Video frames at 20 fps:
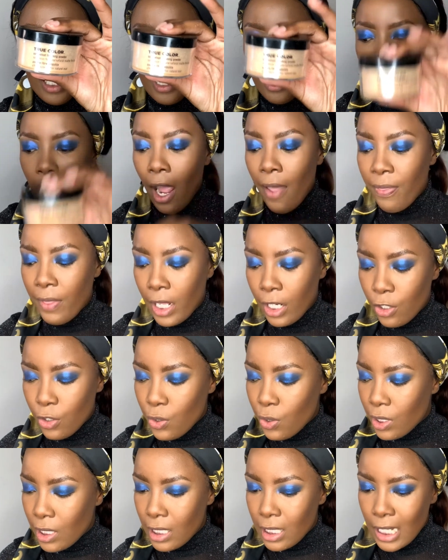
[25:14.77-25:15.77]
And then
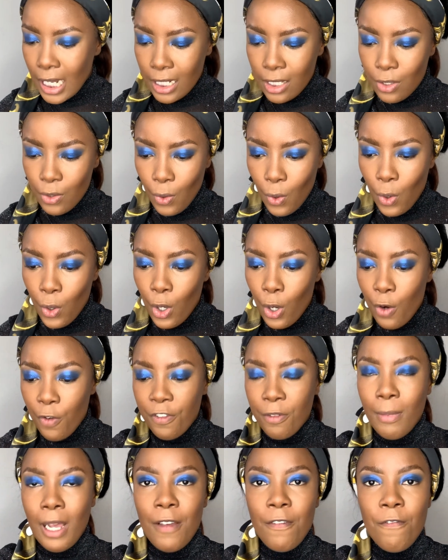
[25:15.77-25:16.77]
to set all over
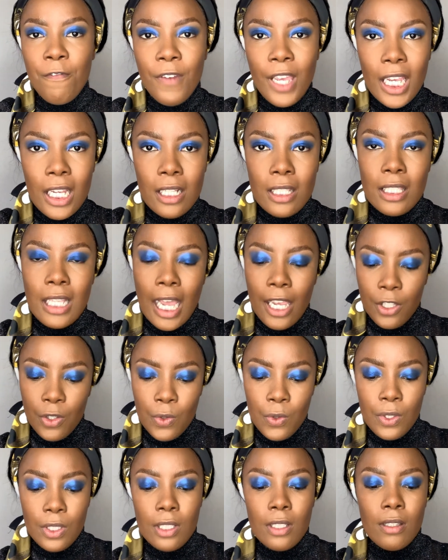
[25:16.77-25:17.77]
my face, I
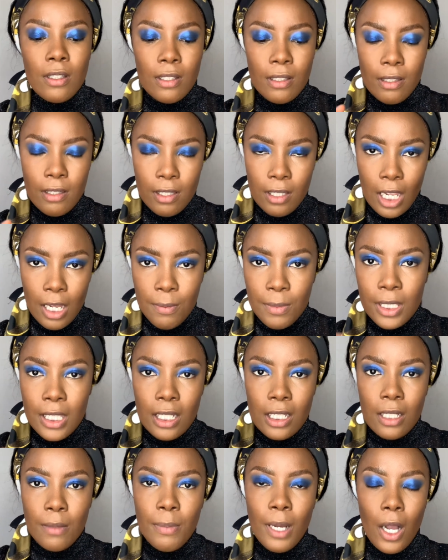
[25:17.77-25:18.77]
used the same
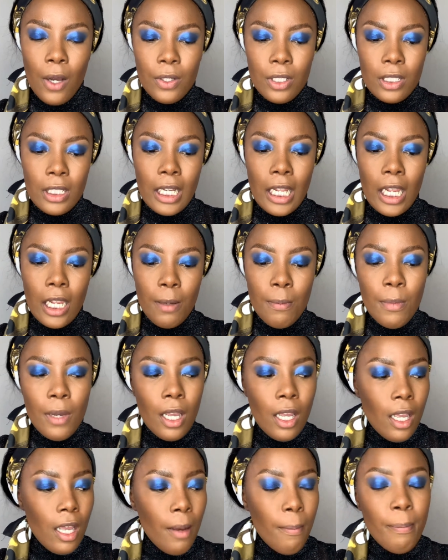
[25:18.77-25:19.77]
setting powder name,
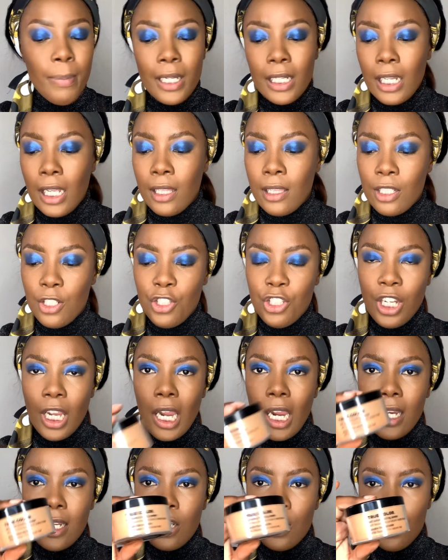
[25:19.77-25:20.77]
but in the
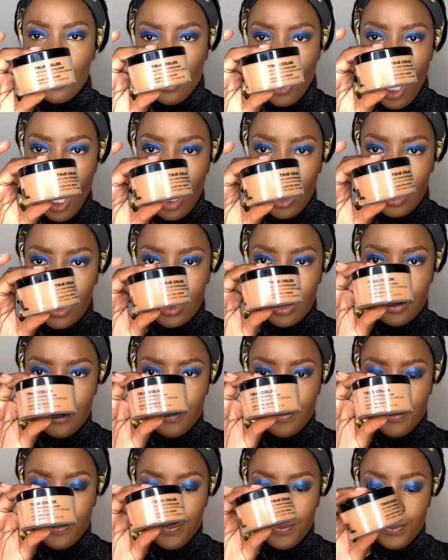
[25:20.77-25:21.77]
shade Dark.
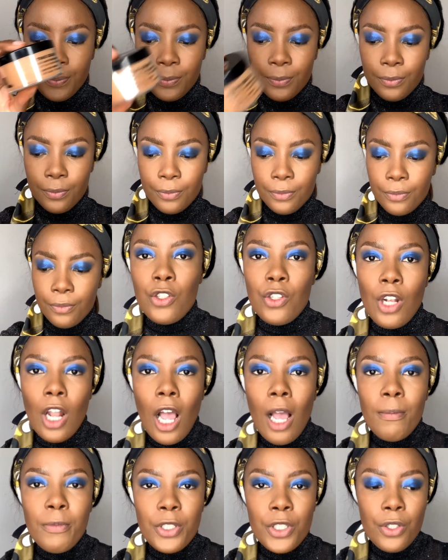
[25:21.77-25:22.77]
So now
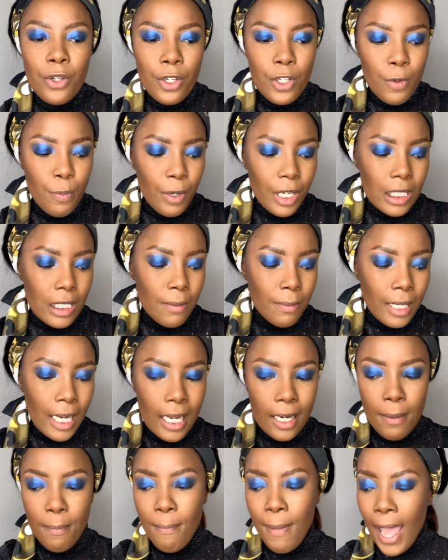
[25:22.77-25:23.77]
I'm just going to bring some
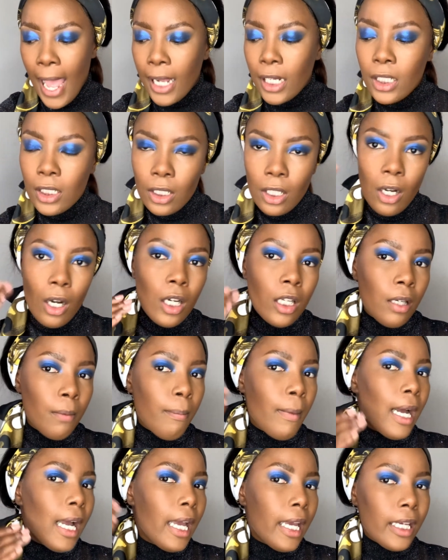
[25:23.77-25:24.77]
color back on
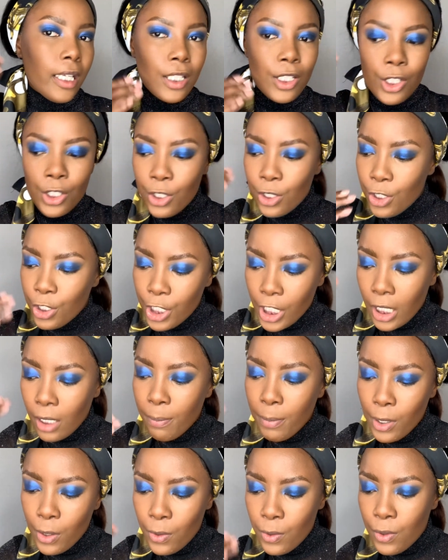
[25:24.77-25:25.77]
my
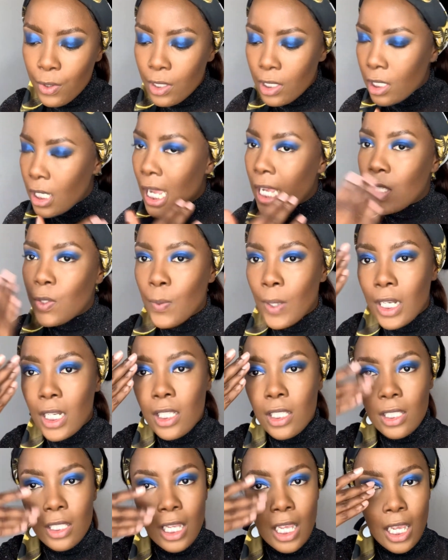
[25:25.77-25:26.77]
cheekbones as well
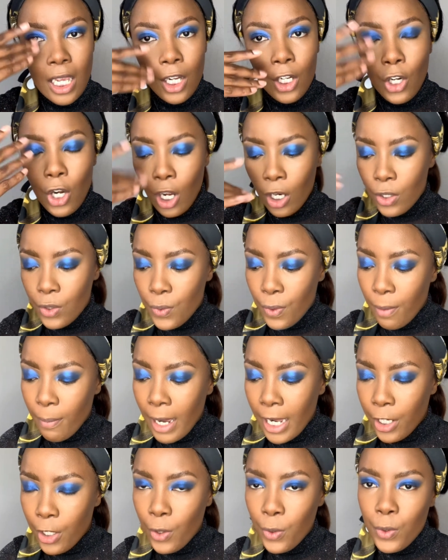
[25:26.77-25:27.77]
as contour
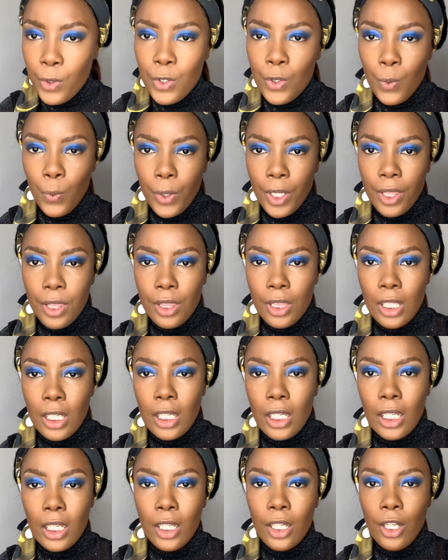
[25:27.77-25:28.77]
my nose with
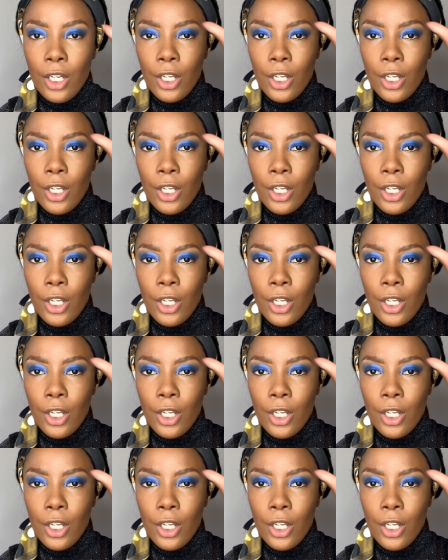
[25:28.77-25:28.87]
the